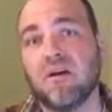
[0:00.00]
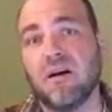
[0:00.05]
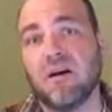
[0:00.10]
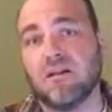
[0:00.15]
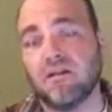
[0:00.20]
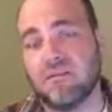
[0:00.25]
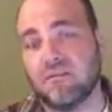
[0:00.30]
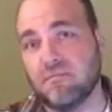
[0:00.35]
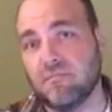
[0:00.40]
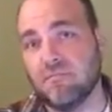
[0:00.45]

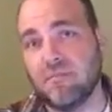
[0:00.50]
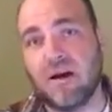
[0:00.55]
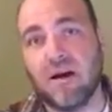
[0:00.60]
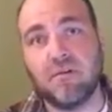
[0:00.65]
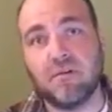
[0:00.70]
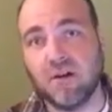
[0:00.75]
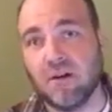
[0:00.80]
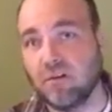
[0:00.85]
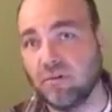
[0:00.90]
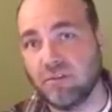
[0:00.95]
And
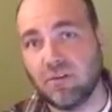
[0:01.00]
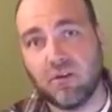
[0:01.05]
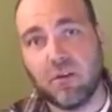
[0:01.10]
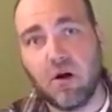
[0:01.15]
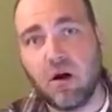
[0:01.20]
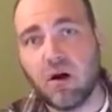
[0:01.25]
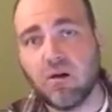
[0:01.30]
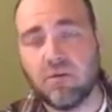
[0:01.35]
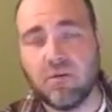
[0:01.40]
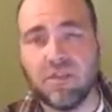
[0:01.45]
Byron goes
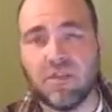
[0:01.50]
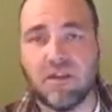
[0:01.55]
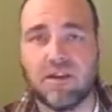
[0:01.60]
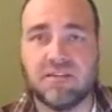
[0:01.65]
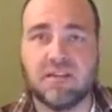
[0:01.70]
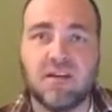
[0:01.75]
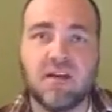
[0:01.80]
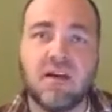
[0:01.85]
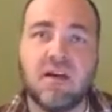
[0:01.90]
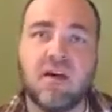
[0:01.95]
along with
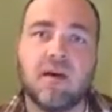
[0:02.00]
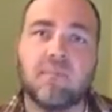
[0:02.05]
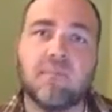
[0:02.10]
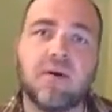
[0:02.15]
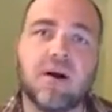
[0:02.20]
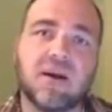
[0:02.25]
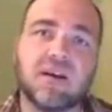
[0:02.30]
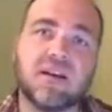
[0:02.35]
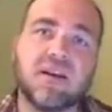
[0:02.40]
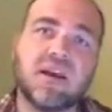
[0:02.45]
it,
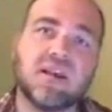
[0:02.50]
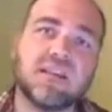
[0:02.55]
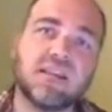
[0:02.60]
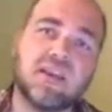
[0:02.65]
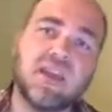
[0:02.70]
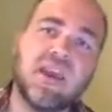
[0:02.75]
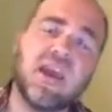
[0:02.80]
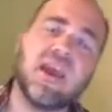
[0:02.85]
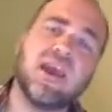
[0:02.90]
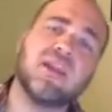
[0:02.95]
but at
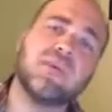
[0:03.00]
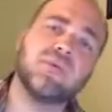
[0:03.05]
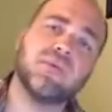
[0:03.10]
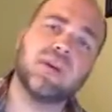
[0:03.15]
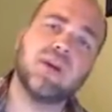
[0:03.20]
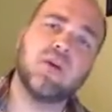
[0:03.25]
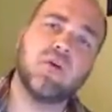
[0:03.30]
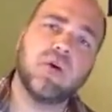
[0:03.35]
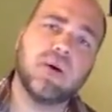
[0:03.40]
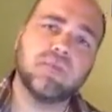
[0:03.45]
the end we
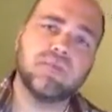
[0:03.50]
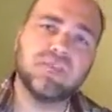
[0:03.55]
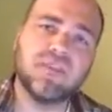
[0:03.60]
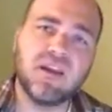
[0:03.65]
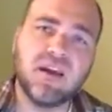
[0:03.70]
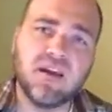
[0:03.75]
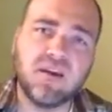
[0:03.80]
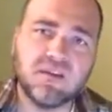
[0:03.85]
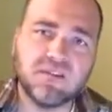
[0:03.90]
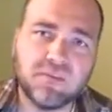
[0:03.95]
go
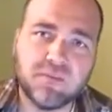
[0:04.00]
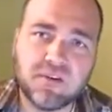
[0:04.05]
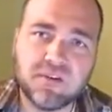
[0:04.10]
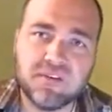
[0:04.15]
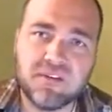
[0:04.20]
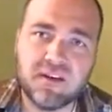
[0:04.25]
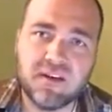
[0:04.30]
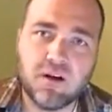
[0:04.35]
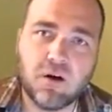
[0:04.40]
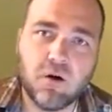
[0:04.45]
upstairs and we
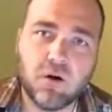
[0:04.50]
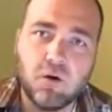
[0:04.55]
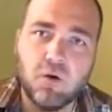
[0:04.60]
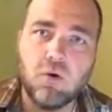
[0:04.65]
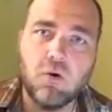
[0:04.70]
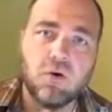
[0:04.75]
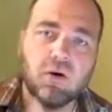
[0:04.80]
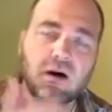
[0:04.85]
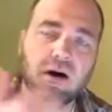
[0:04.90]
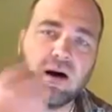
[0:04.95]
see
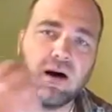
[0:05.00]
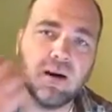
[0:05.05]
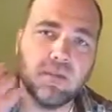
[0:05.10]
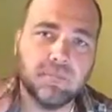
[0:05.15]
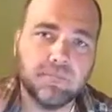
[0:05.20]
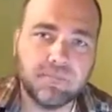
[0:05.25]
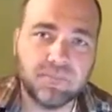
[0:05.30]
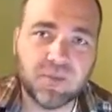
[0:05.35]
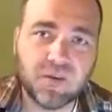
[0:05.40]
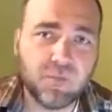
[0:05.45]
Cole.
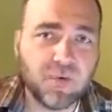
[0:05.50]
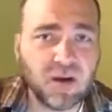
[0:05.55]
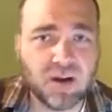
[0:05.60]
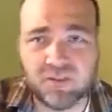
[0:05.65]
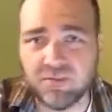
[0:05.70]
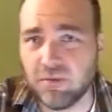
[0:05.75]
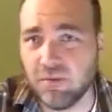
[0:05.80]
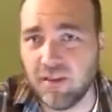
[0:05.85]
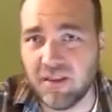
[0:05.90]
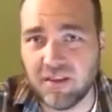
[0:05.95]
We
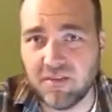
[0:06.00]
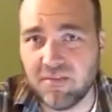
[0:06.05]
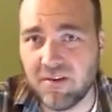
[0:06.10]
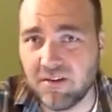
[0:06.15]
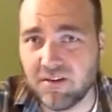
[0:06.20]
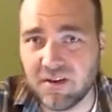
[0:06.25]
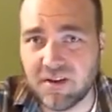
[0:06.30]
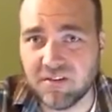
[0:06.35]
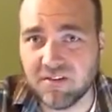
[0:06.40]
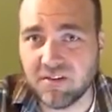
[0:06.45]
also lay the
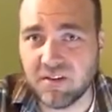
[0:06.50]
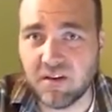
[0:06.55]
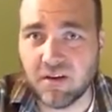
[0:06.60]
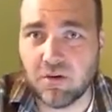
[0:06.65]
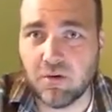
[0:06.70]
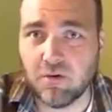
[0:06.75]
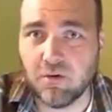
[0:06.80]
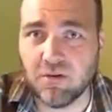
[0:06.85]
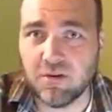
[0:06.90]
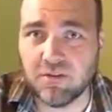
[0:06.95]
foundation that
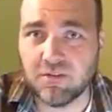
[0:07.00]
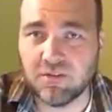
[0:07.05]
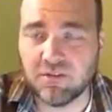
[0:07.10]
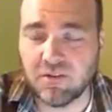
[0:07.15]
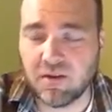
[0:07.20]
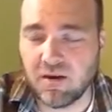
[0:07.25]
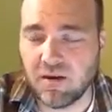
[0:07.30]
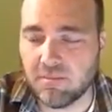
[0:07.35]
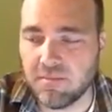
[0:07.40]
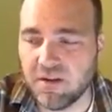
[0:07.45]
Cole is
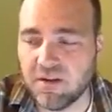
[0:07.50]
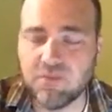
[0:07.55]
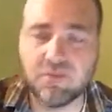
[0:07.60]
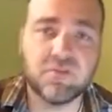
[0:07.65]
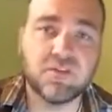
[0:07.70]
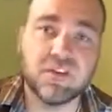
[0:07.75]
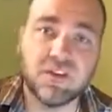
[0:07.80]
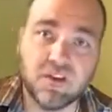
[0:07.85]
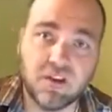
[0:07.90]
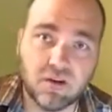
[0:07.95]

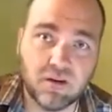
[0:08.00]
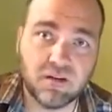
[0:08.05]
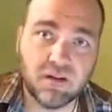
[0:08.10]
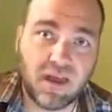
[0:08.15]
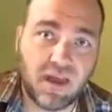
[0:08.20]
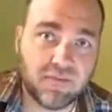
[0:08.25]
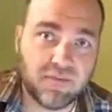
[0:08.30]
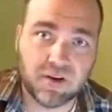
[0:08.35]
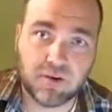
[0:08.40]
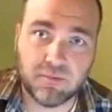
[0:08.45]
interested in
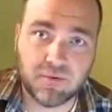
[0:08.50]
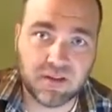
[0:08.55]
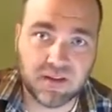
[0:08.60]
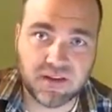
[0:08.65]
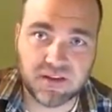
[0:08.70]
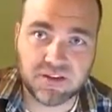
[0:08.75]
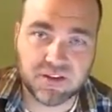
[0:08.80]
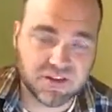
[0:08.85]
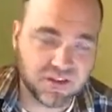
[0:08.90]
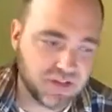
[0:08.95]
having a
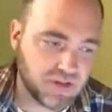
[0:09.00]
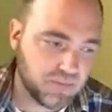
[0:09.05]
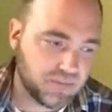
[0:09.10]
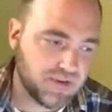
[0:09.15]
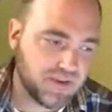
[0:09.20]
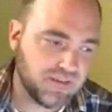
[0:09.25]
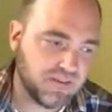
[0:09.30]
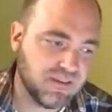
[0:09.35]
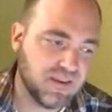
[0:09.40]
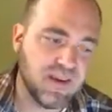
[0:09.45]
relationship.
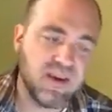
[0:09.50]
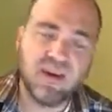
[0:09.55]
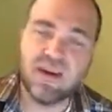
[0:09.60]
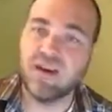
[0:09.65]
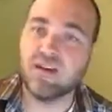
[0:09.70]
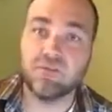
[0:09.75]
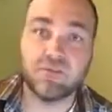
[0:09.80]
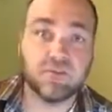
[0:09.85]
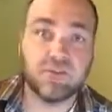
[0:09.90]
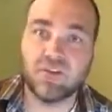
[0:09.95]
He's
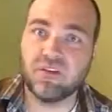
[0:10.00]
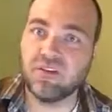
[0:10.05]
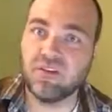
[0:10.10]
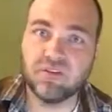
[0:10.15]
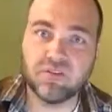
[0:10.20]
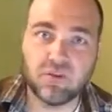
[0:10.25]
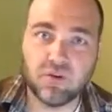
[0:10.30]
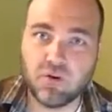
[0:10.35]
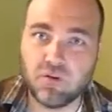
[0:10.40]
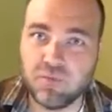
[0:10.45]
interested in
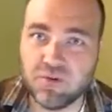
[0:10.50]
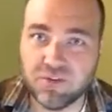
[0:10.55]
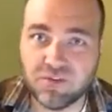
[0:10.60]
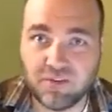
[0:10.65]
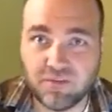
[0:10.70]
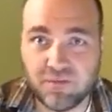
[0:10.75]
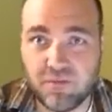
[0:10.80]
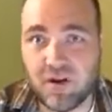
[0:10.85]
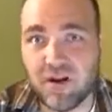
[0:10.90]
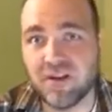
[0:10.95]
this girl,
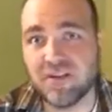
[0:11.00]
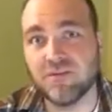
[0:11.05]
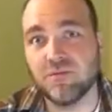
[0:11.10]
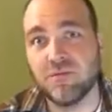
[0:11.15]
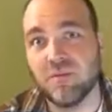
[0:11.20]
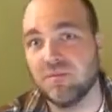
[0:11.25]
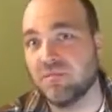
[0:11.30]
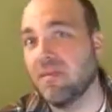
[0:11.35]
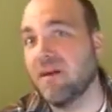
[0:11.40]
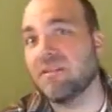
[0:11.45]
Melissa French, who
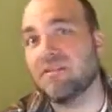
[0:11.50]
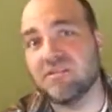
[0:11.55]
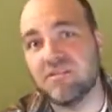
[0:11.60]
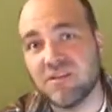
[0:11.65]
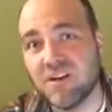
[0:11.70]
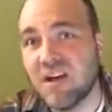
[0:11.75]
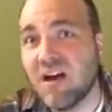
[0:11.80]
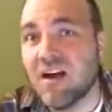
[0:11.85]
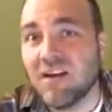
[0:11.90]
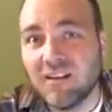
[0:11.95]
he's
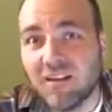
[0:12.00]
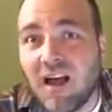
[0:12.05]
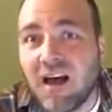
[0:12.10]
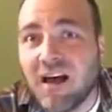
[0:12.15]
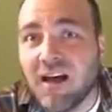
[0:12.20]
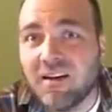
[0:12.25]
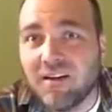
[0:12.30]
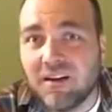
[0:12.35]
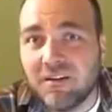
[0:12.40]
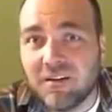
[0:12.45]
messaging
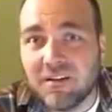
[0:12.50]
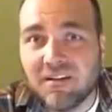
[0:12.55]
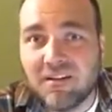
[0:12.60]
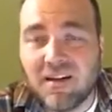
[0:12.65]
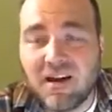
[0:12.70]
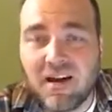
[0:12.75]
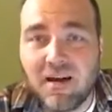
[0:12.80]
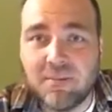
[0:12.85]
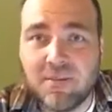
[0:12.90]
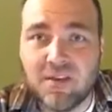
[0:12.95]
online all the
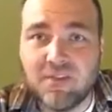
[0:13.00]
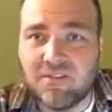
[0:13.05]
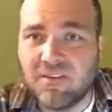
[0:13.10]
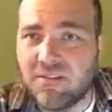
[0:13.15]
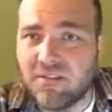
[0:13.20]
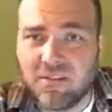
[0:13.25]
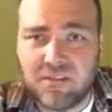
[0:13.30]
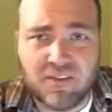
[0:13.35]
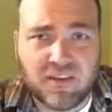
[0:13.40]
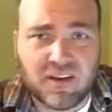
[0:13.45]
time. They used to
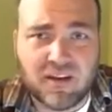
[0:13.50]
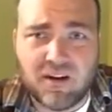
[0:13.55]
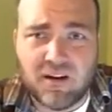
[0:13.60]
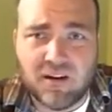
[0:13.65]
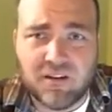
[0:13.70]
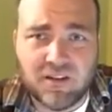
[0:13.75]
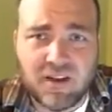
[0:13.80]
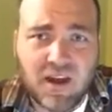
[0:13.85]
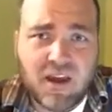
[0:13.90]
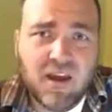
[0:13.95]
have this thing
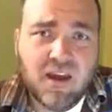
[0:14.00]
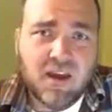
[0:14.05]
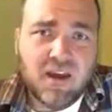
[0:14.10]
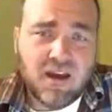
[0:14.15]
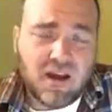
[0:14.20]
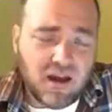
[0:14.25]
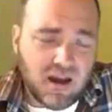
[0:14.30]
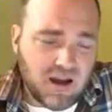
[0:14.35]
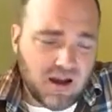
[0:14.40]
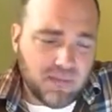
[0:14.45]
called
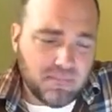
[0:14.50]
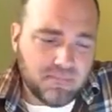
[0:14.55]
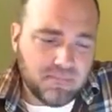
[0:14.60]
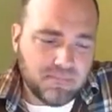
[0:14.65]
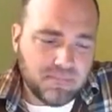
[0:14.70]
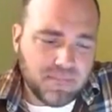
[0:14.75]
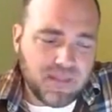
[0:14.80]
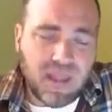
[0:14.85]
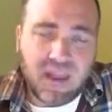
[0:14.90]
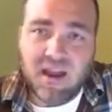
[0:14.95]

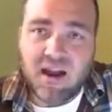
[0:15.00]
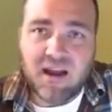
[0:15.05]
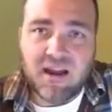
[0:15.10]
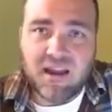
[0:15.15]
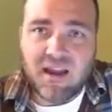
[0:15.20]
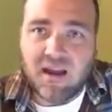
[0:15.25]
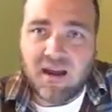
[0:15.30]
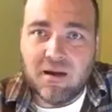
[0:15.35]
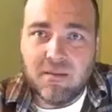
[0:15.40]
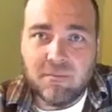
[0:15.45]

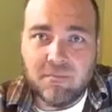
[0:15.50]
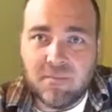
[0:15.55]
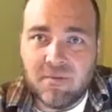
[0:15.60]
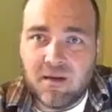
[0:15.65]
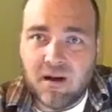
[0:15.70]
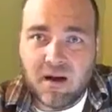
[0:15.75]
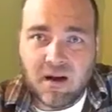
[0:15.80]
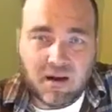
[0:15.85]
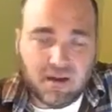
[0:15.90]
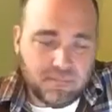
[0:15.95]
AIM.
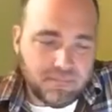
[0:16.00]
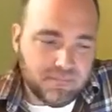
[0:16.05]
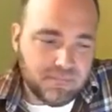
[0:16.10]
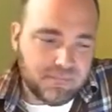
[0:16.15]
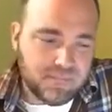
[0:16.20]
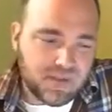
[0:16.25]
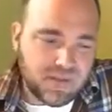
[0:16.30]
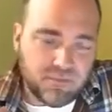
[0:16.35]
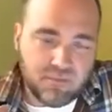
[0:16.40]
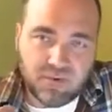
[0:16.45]

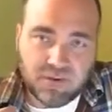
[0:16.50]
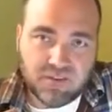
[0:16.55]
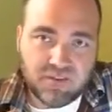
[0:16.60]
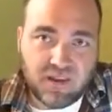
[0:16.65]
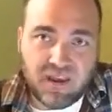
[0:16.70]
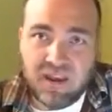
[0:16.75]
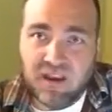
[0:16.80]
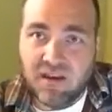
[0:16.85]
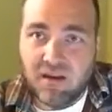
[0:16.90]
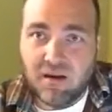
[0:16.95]
It was
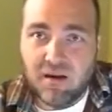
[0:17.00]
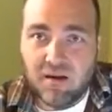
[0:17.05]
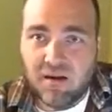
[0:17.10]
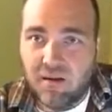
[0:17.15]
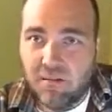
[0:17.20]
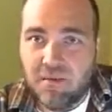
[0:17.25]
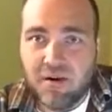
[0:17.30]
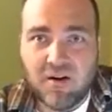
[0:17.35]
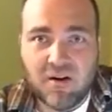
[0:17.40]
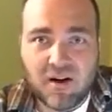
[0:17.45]

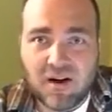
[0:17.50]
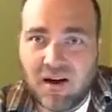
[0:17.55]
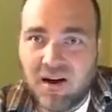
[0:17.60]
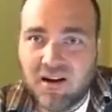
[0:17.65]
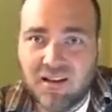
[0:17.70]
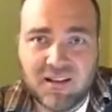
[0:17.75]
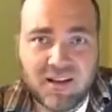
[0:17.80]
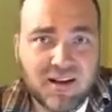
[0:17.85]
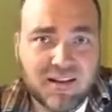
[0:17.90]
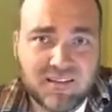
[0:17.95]
America
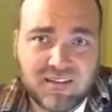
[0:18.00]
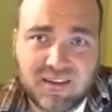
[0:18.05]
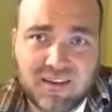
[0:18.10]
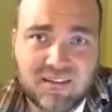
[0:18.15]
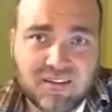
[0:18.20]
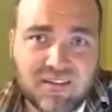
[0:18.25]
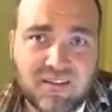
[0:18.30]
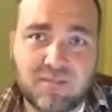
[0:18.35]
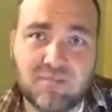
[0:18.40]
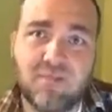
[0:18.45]
Online's
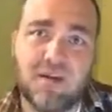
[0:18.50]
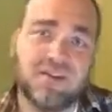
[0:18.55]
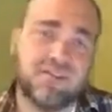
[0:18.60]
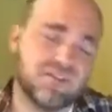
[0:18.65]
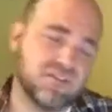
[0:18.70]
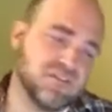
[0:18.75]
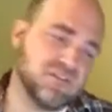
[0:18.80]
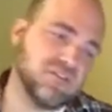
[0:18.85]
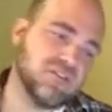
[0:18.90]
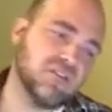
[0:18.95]
Instant
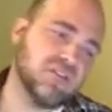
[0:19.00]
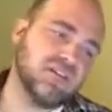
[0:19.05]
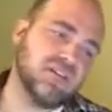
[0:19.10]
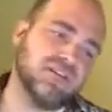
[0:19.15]
Messenger.